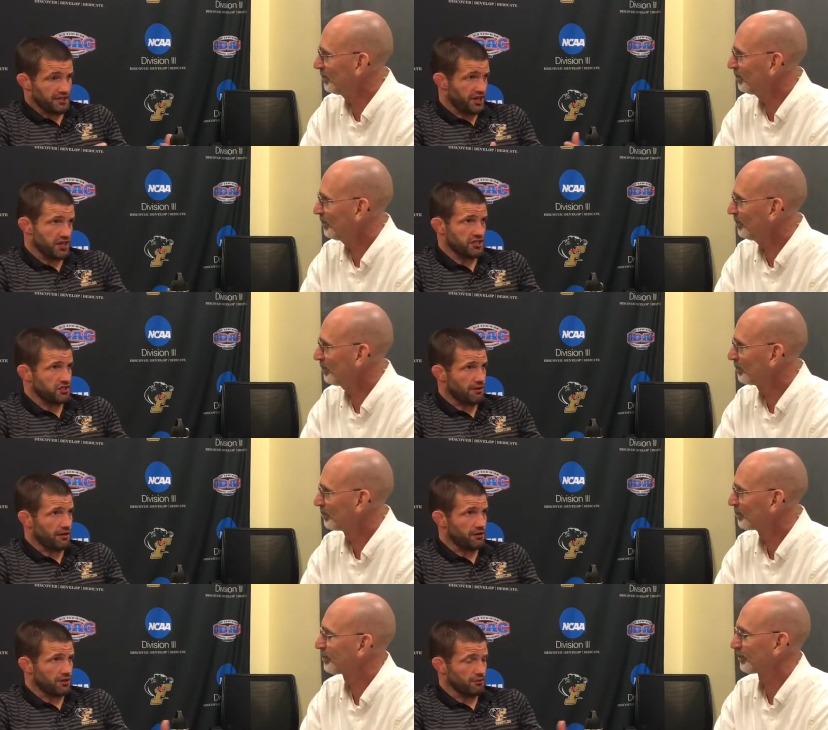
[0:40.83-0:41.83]
Speaker 1: of changes
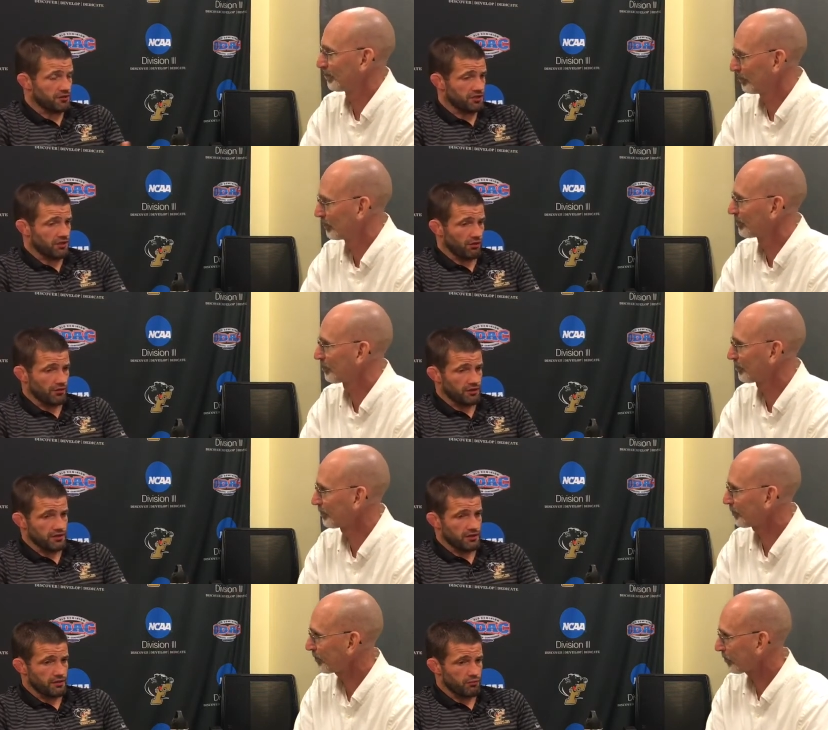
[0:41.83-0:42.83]
around here, which you know
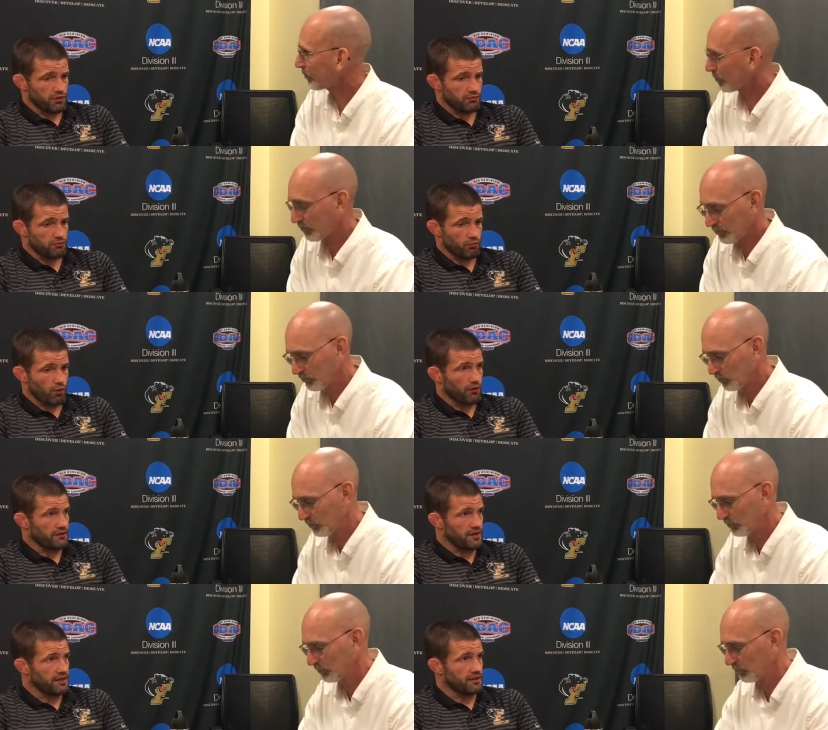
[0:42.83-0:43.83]
it, it was well
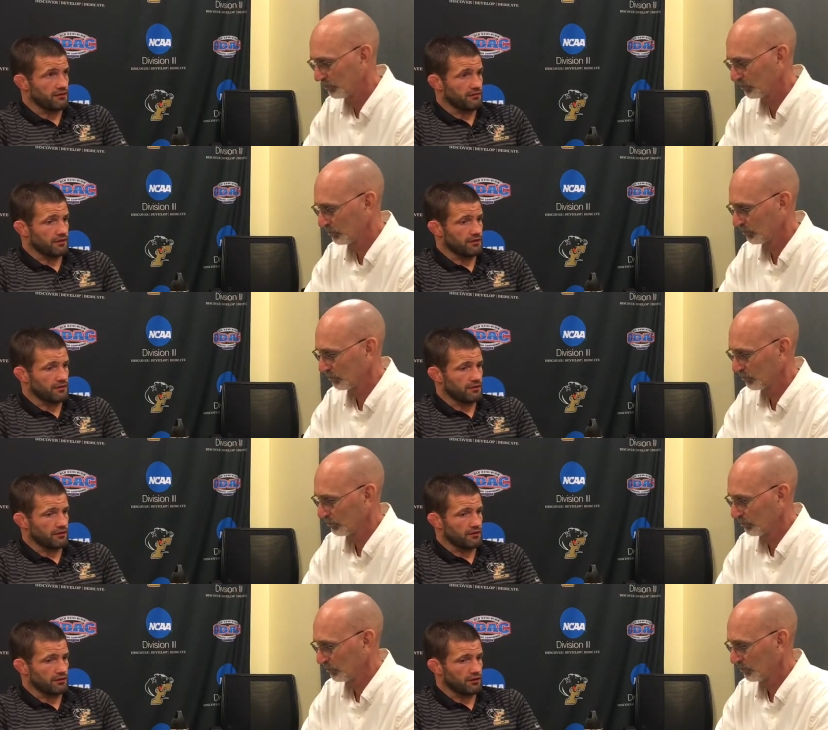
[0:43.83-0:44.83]
needed, and, and,
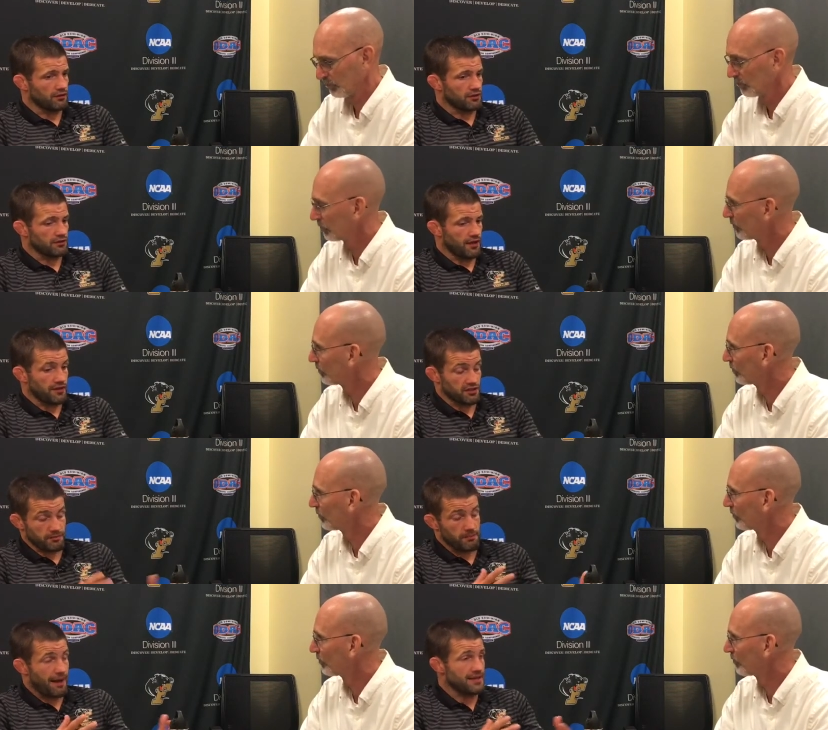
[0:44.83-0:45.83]
and I think it's
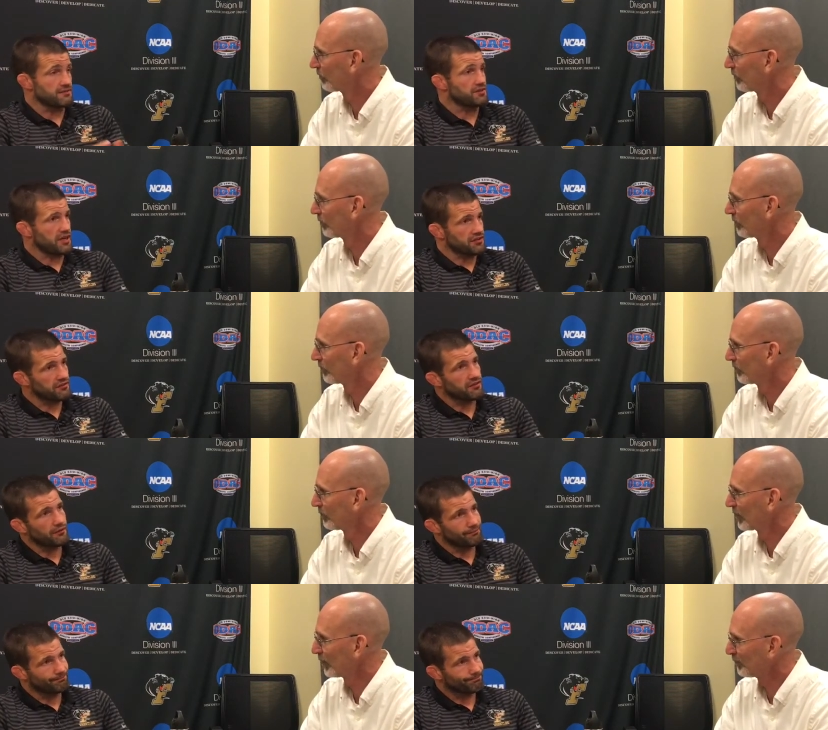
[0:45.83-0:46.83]
going to be positive changes. So
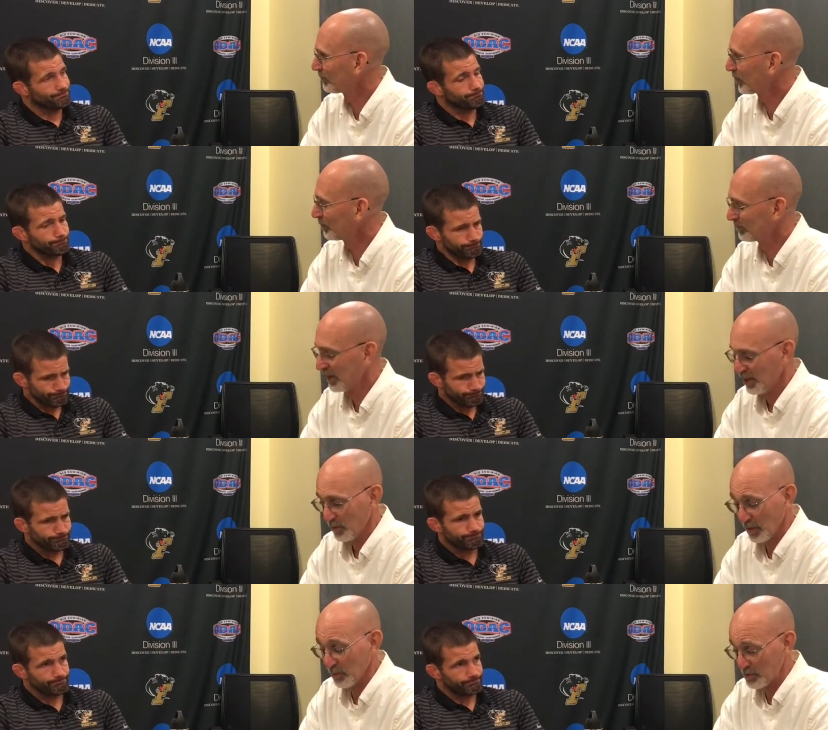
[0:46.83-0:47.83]
Speaker 2: good, good.
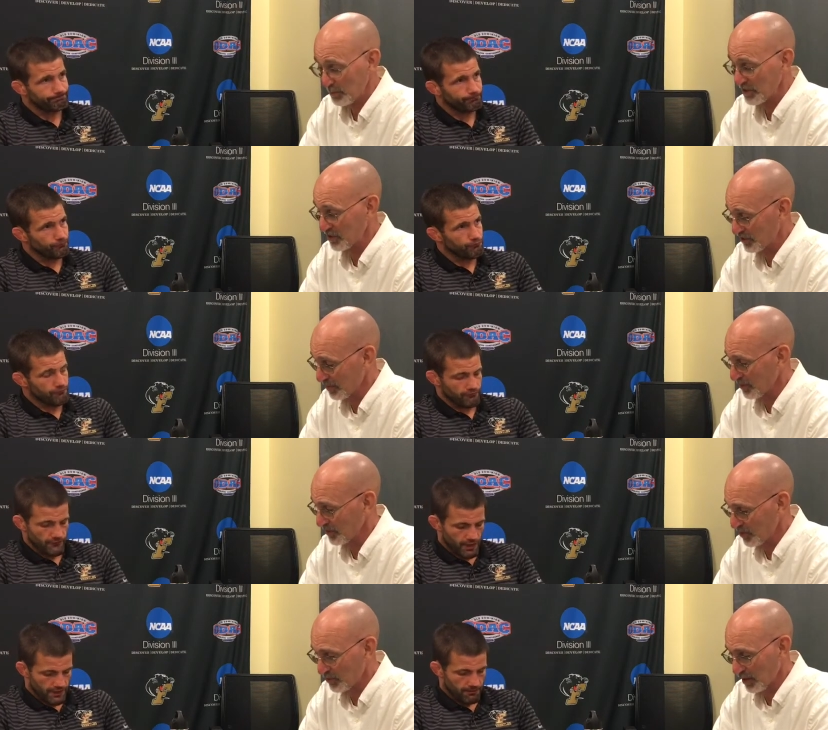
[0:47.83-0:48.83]
Well, it was a busy summer.
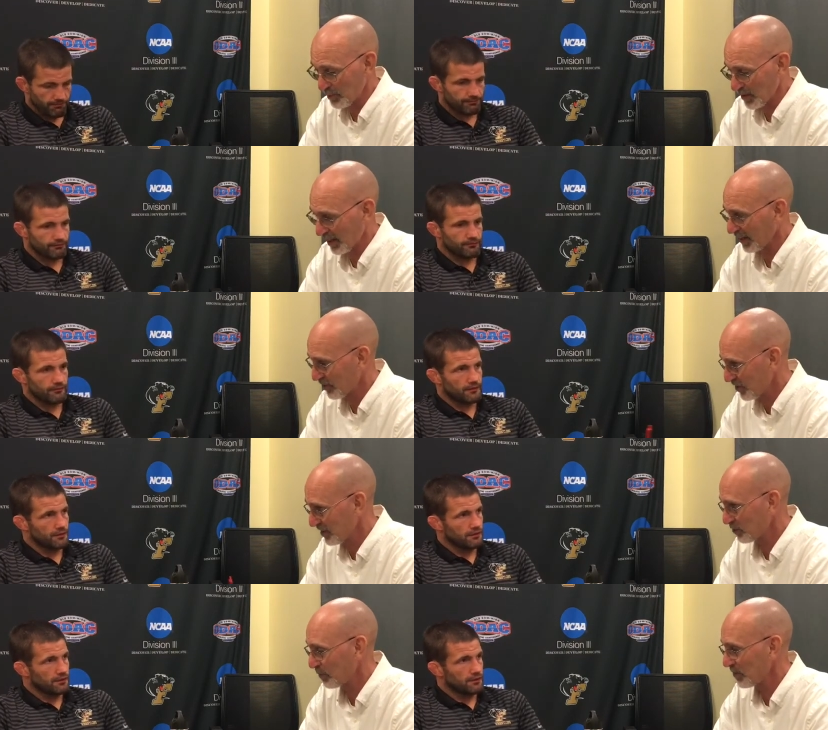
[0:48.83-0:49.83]
There's no doubt about it. I got a
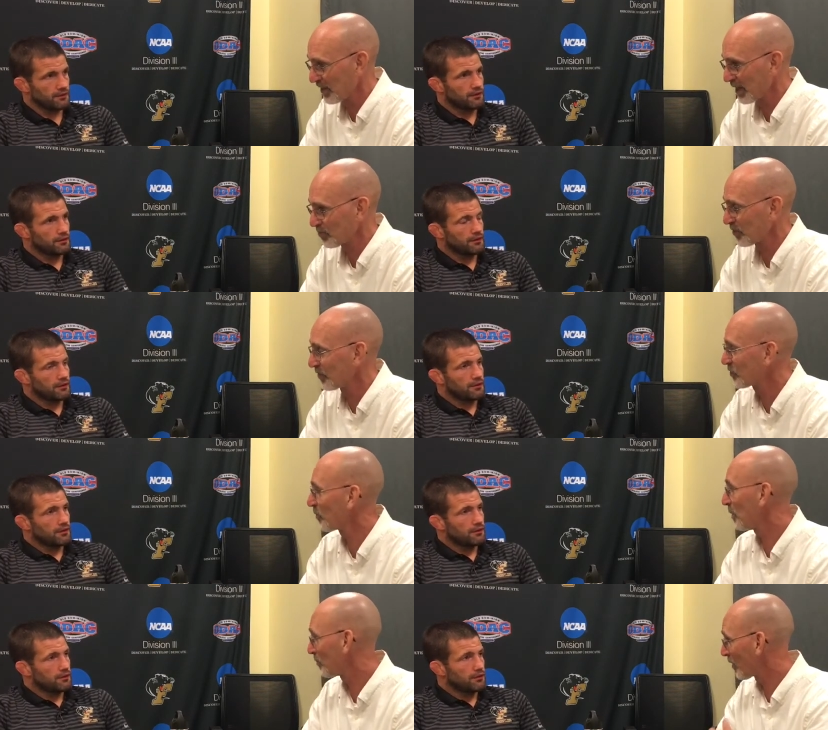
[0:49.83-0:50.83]
chance to go up to New Hampshire, visit
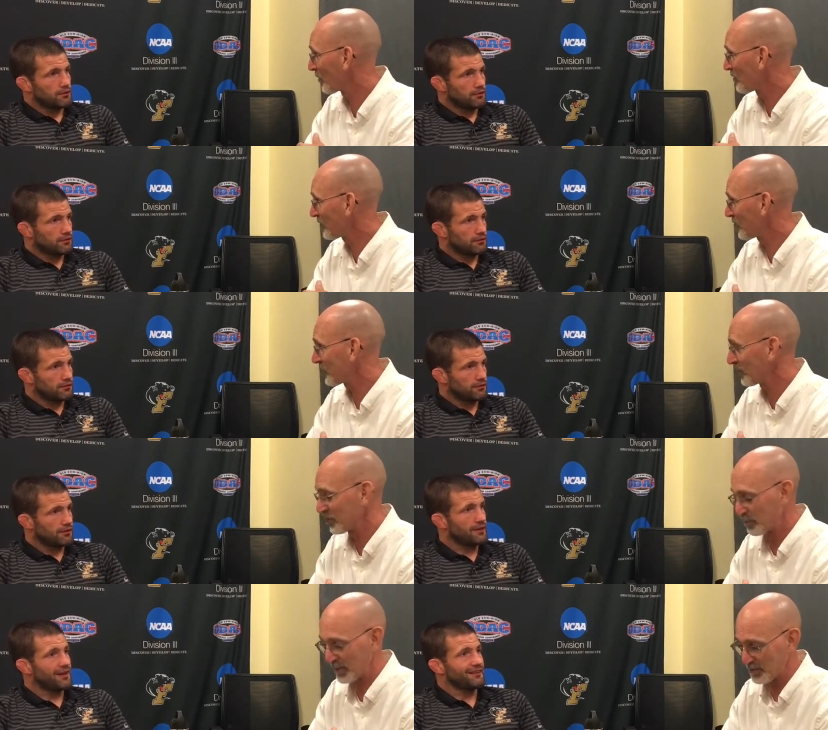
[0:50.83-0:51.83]
with my brother and sister.
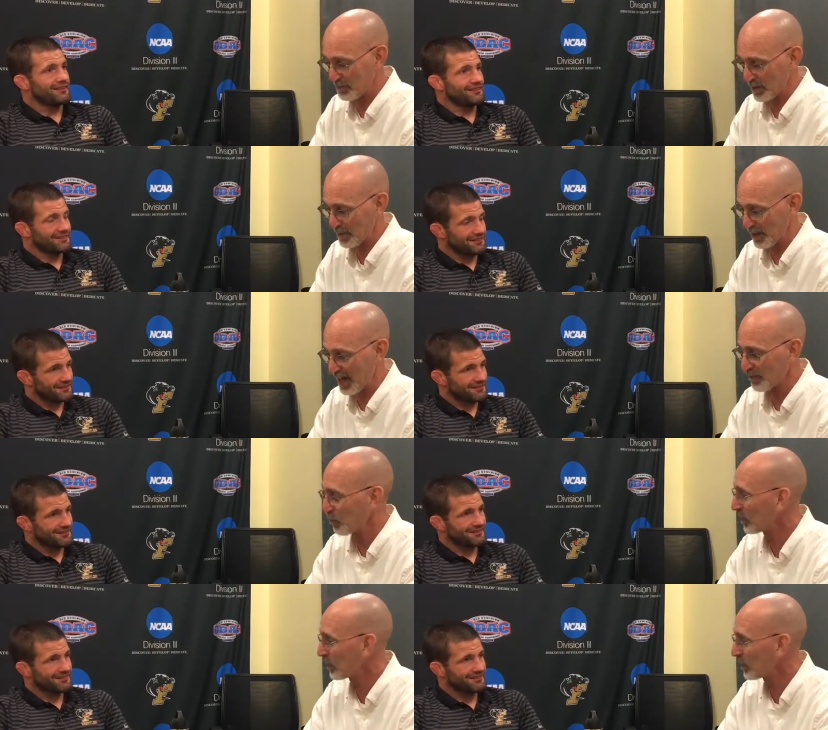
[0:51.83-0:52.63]
Spent, yeah. spent about a half a